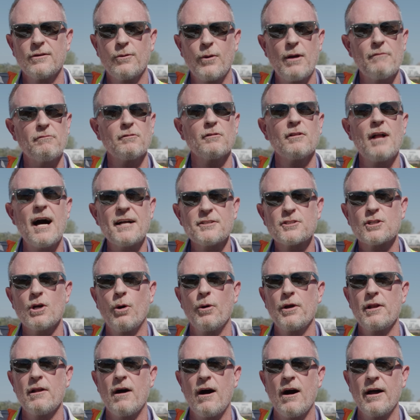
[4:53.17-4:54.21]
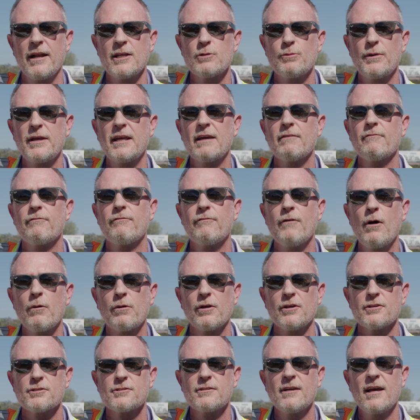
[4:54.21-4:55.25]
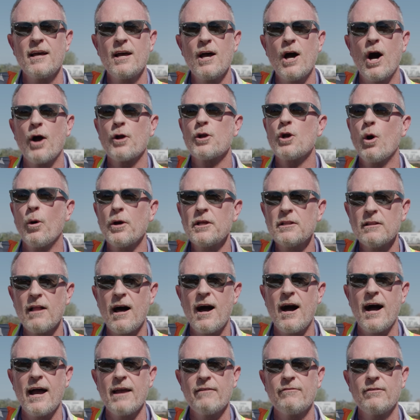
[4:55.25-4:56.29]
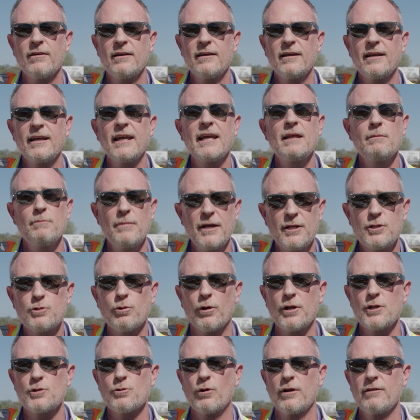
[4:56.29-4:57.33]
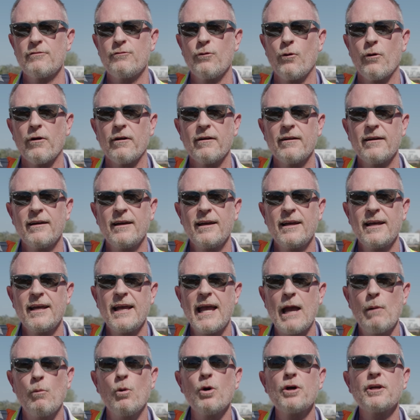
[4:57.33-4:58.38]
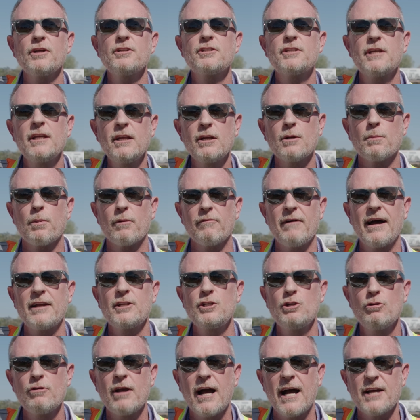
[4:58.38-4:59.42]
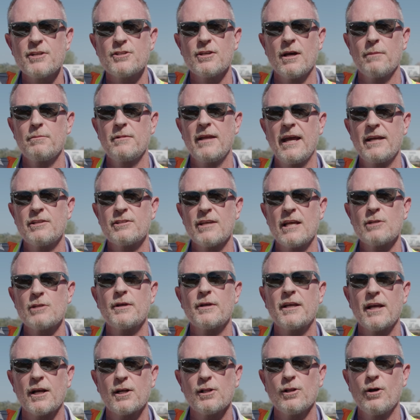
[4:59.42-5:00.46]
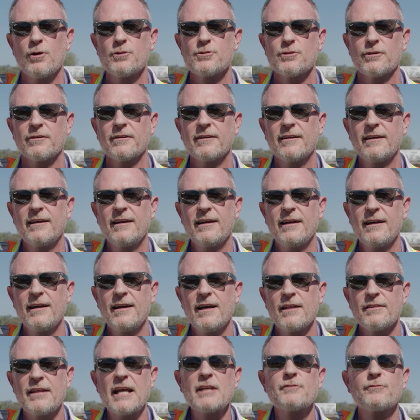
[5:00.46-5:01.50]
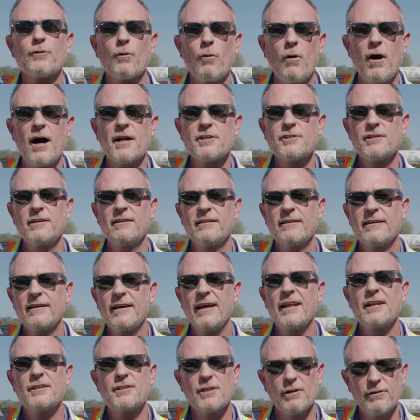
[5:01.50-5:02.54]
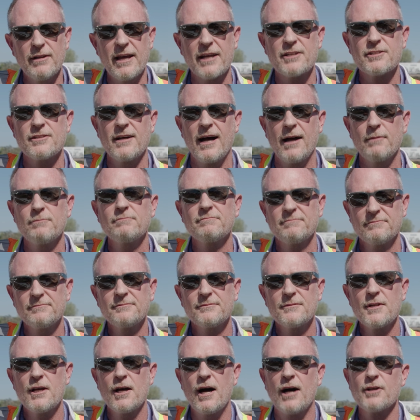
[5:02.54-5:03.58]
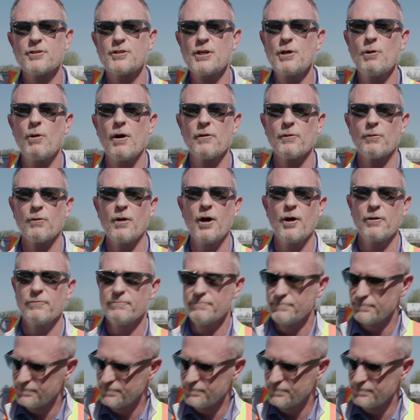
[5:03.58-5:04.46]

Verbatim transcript: We have lots going on as we get focused on going live in mid 2024. And we'll continue to provide you guys updates get closer. Thanks for watching, and until next time, I'll see you on the road.